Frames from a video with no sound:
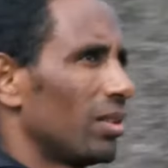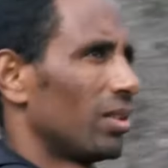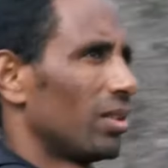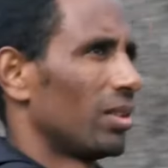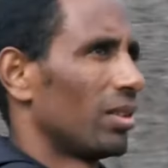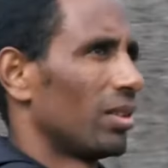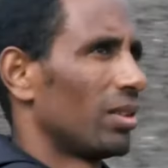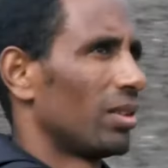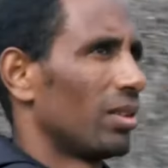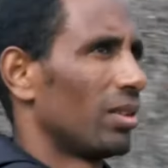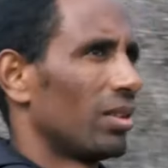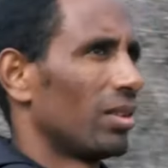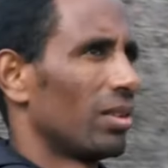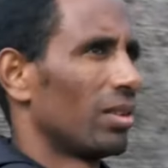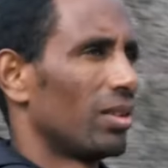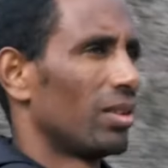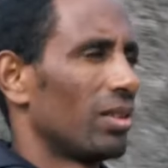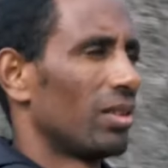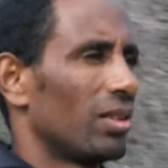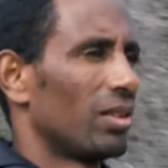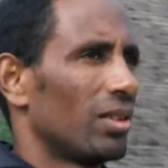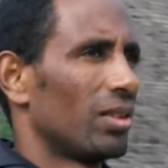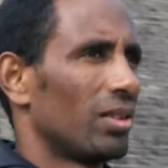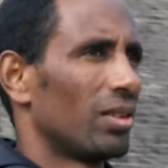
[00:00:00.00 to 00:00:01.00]

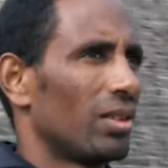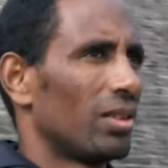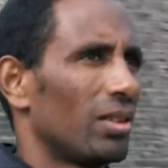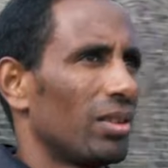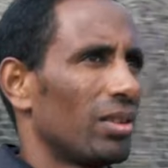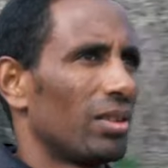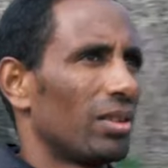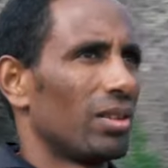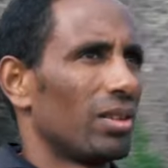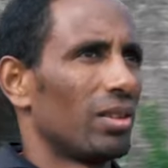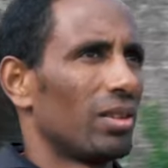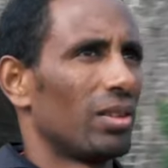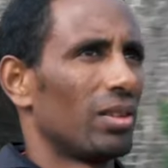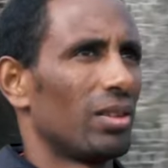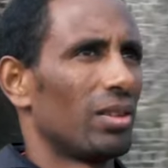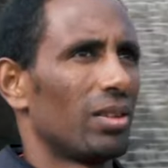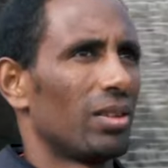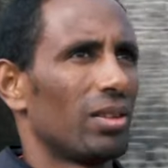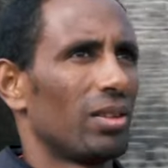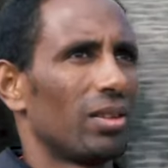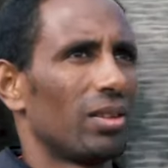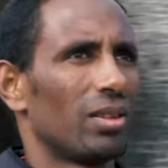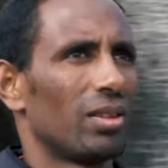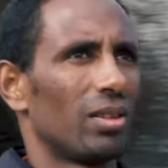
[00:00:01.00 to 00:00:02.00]

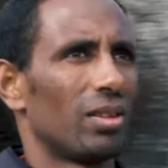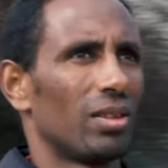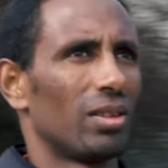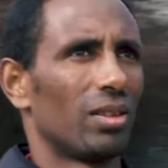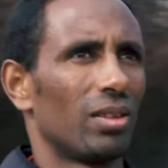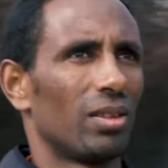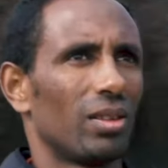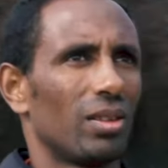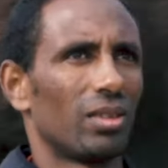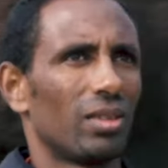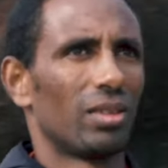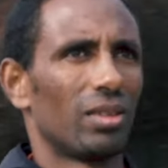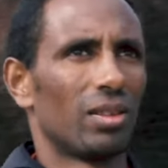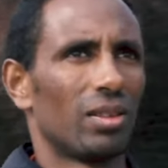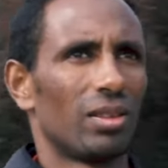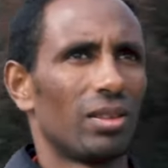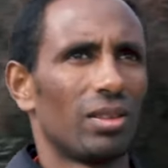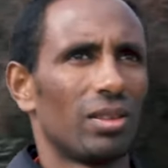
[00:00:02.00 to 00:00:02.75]
No one is speaking in this clip.